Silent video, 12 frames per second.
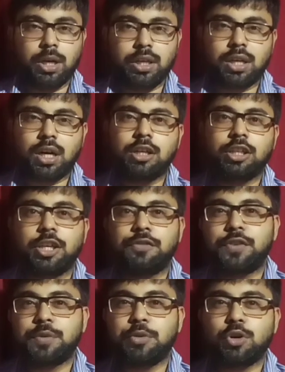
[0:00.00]
i can't
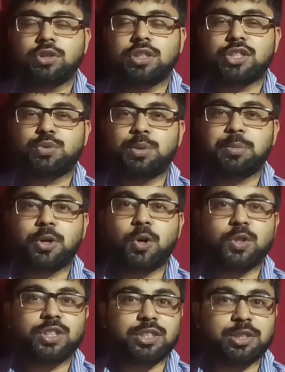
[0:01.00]
give review on this one because